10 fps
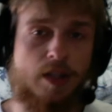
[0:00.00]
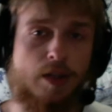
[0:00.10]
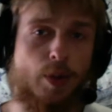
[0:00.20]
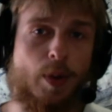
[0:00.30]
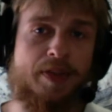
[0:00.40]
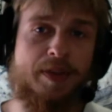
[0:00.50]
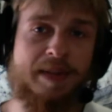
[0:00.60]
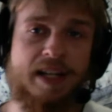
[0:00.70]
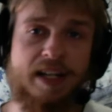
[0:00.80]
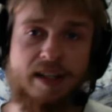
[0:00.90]
Throughout the
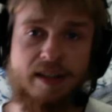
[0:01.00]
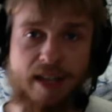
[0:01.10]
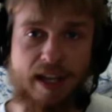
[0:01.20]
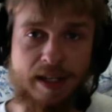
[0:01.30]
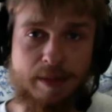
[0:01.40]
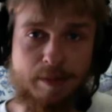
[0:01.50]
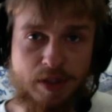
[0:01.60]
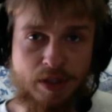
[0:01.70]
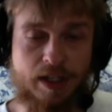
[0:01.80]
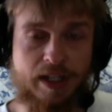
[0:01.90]
beginning of the game,
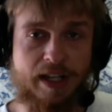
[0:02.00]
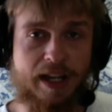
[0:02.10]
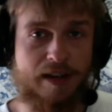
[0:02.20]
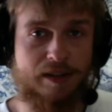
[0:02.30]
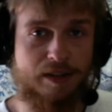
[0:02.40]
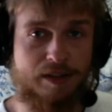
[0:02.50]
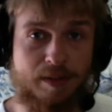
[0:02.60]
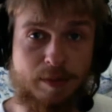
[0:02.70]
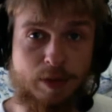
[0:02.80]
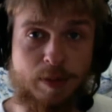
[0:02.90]
you're going to encounter
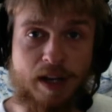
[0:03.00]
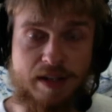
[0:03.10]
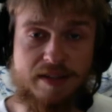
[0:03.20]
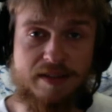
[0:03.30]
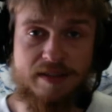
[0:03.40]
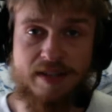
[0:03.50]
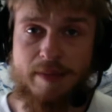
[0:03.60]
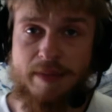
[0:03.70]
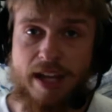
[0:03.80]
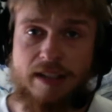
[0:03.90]
some loot boxes and
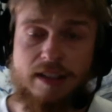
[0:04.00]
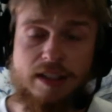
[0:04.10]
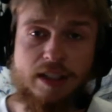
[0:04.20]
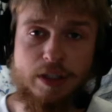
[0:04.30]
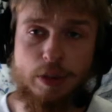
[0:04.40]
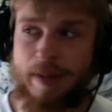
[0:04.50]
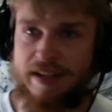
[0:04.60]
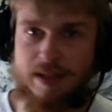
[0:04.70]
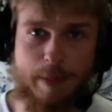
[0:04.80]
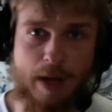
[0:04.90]
some that you may
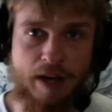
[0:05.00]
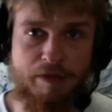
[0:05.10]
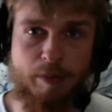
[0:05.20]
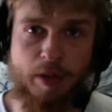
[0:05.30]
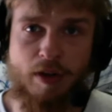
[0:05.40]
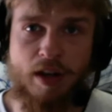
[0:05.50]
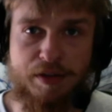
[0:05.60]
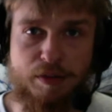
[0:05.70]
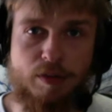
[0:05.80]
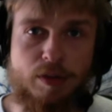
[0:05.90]
spot from across
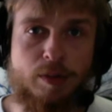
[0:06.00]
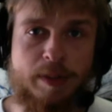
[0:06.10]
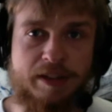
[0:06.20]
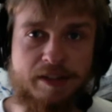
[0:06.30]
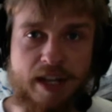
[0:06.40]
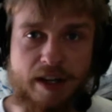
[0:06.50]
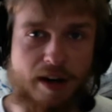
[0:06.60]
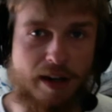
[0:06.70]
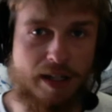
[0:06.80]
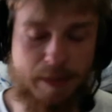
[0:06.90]
a room, and you're like,
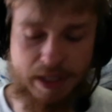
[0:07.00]
alright, let me